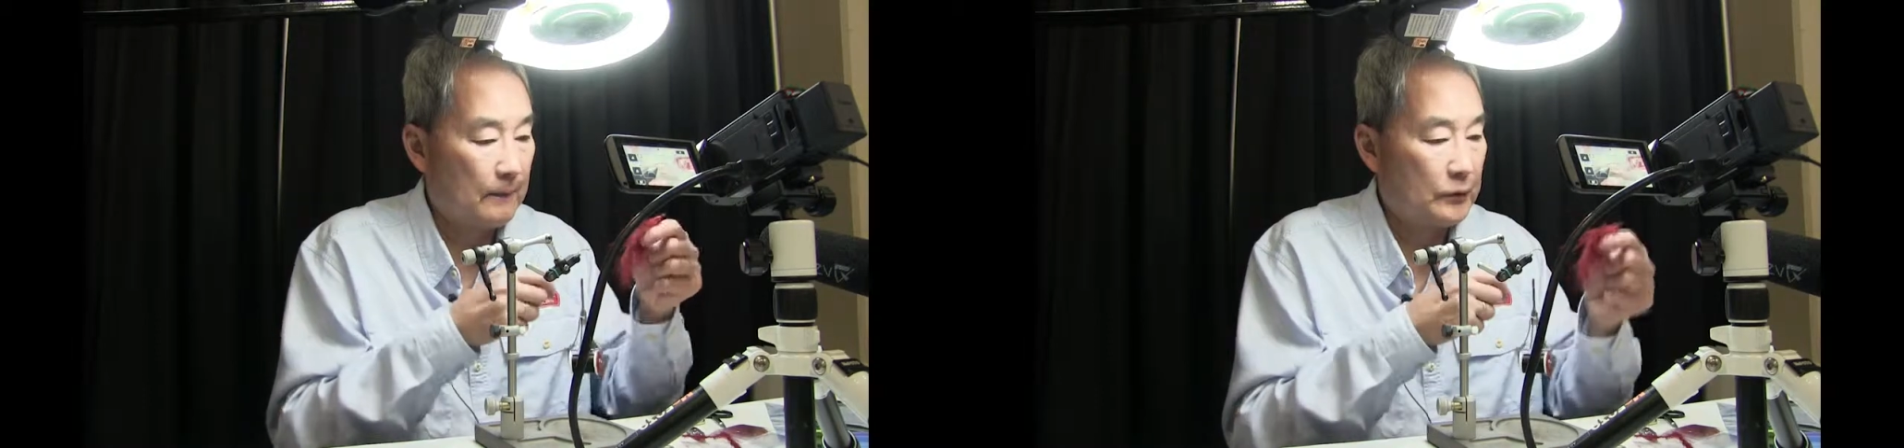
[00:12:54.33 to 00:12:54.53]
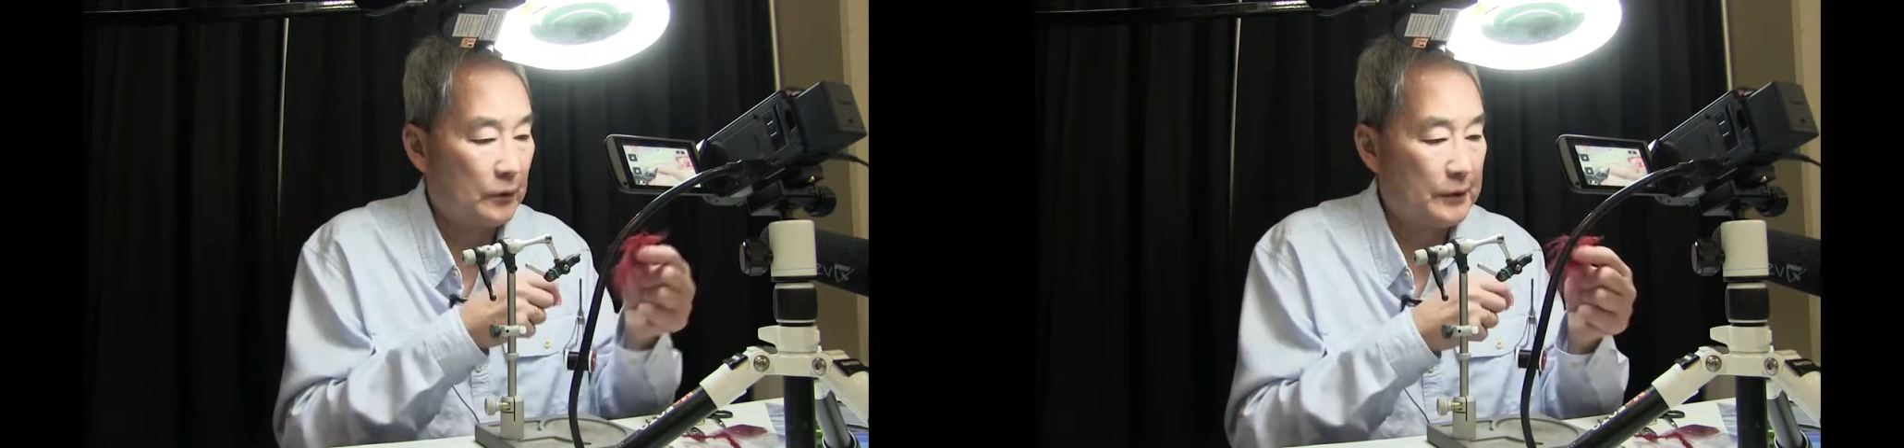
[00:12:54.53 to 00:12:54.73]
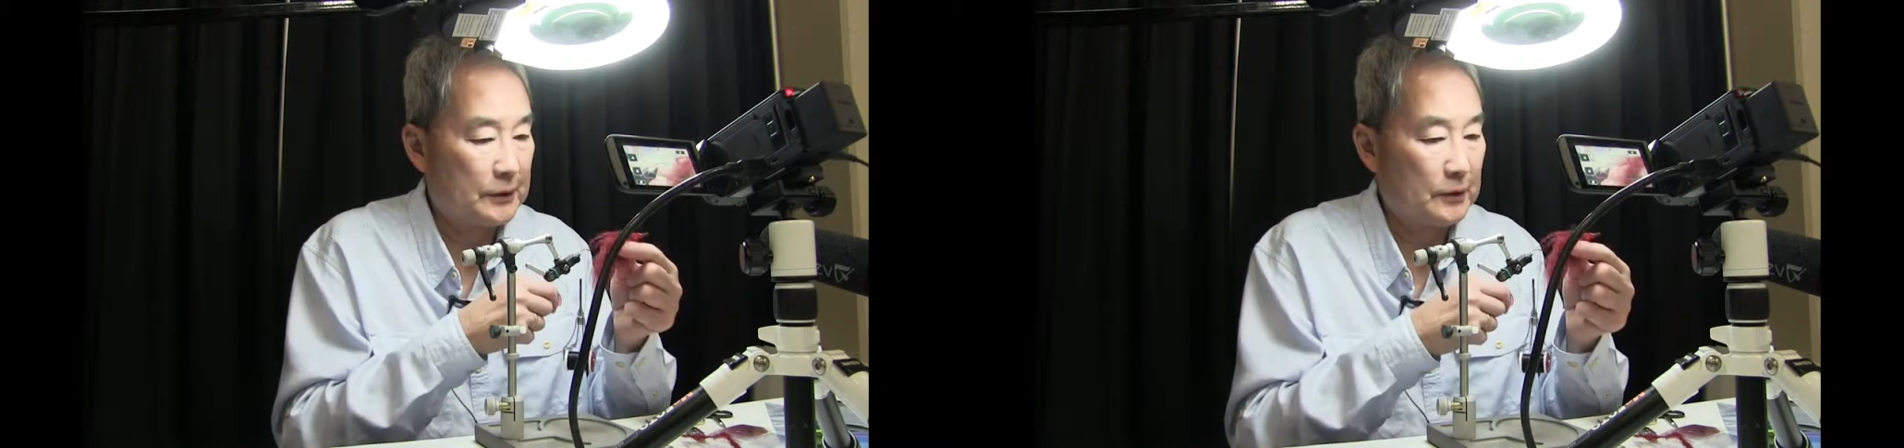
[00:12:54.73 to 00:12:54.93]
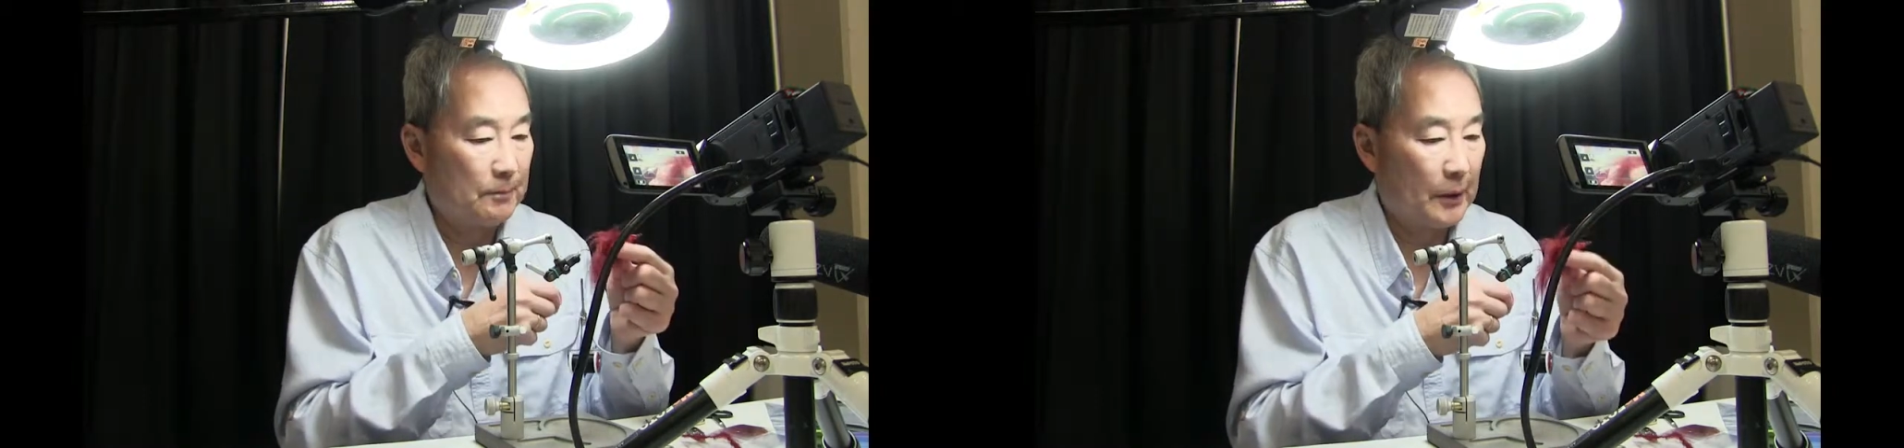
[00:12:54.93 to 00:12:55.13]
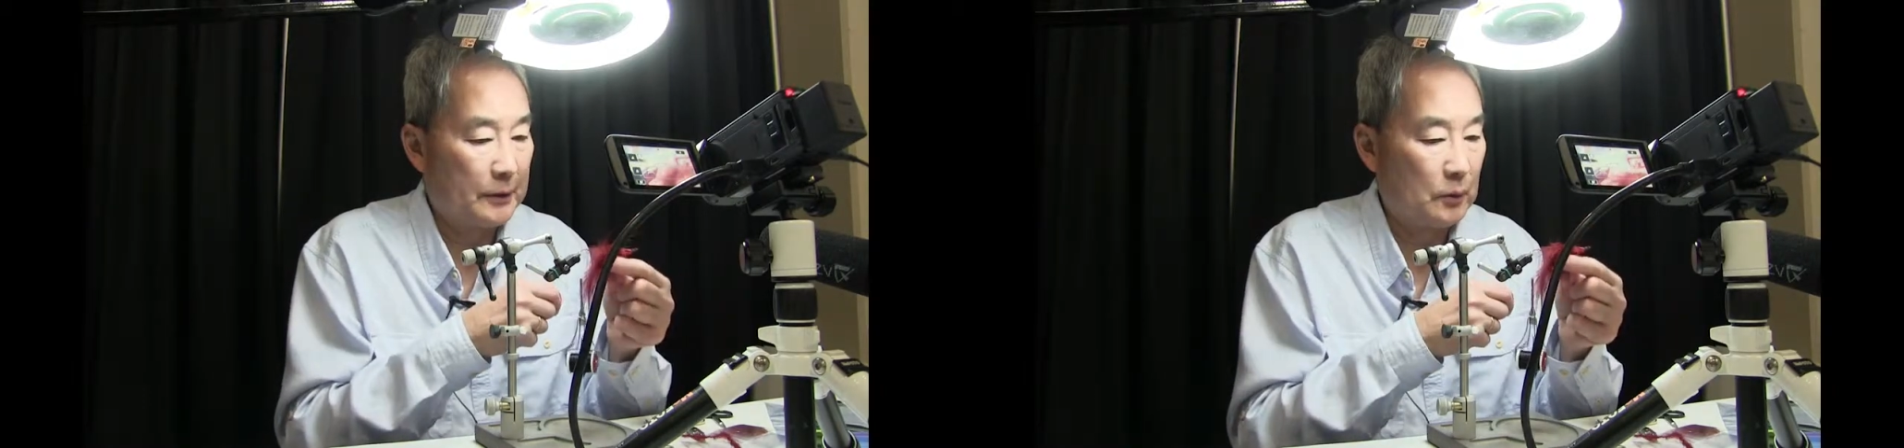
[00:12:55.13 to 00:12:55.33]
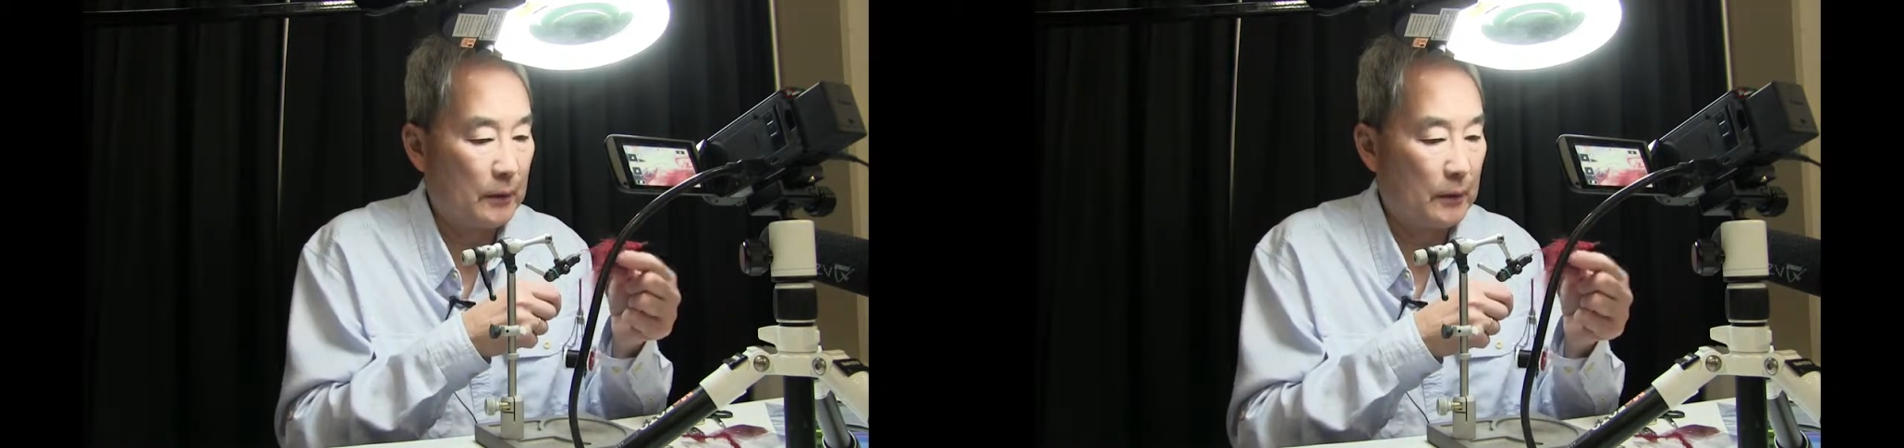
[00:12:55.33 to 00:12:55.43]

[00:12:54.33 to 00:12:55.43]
so this is a blood